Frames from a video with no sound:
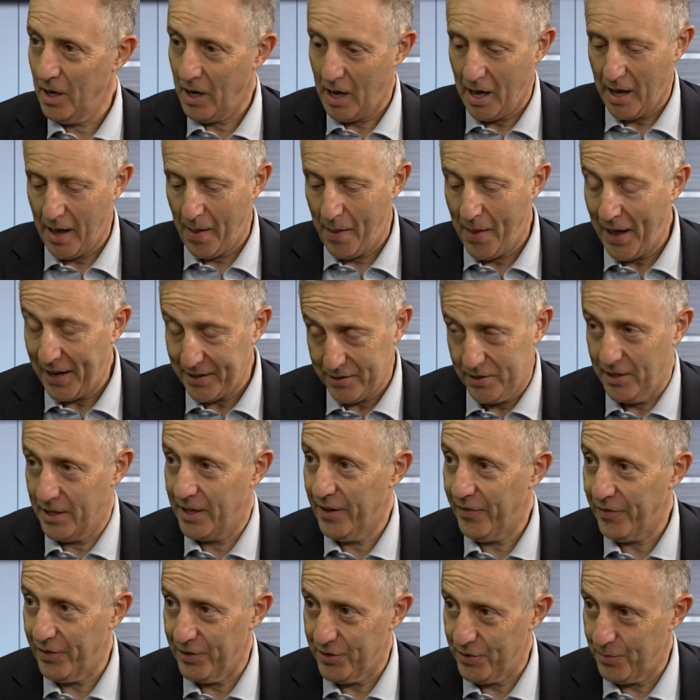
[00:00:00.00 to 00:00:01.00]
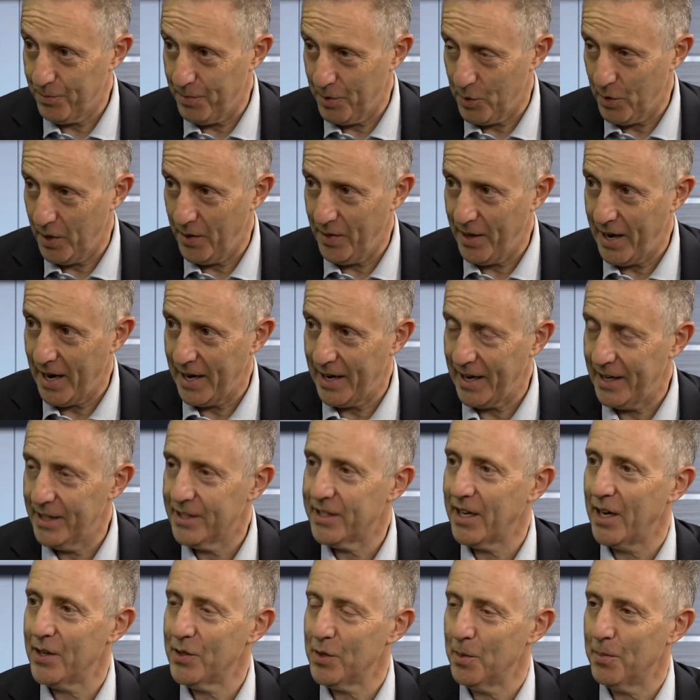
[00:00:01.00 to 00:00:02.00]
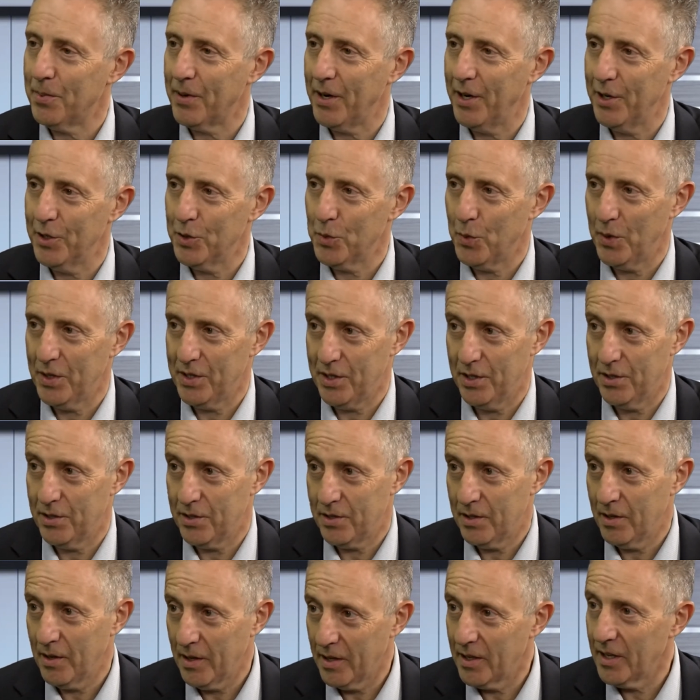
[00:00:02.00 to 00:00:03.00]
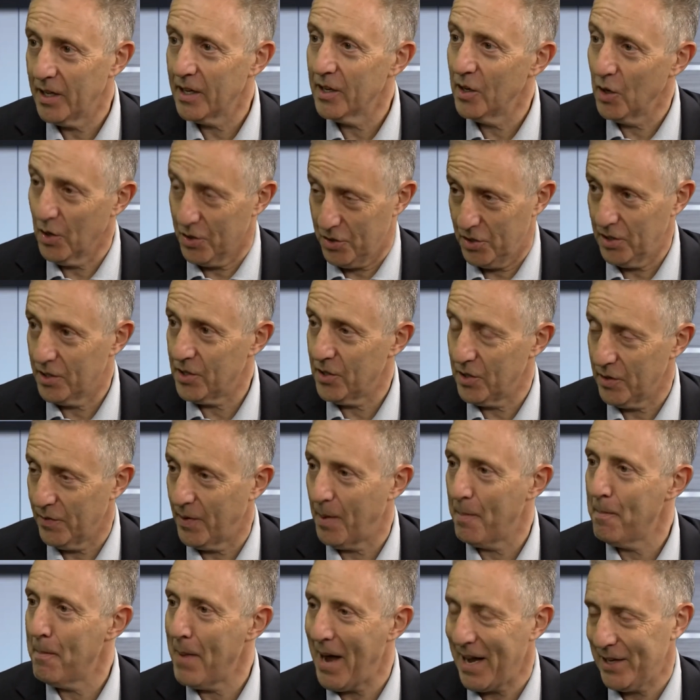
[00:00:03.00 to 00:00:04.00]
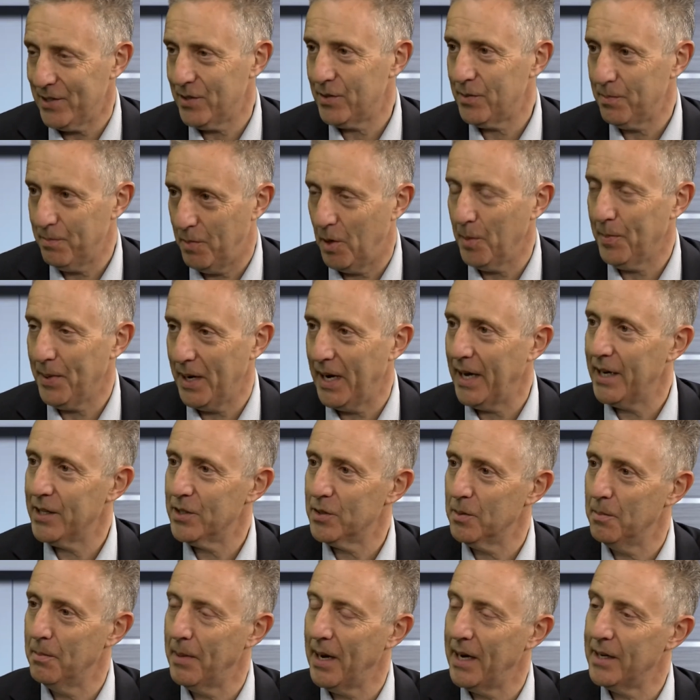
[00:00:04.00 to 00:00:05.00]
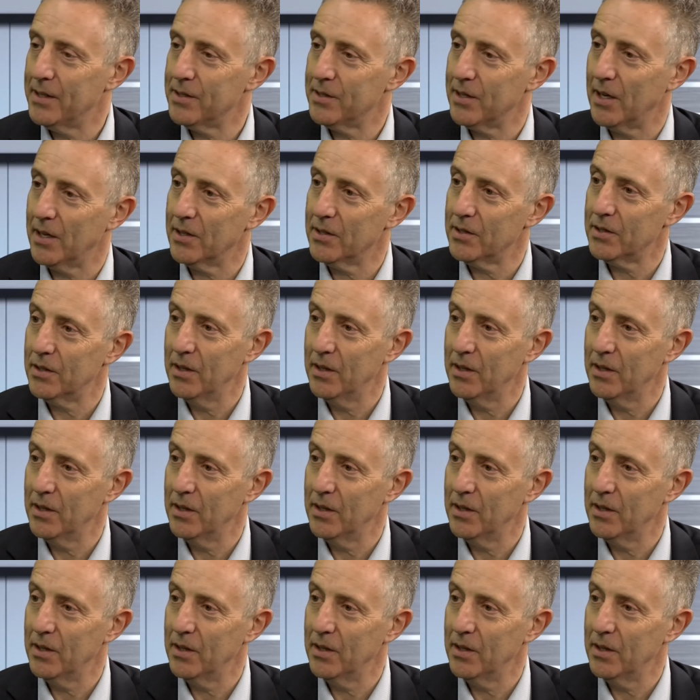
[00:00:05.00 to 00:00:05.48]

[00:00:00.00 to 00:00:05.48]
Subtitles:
And that's the difference between the NHS approach, which looks at sort of a mass population basis.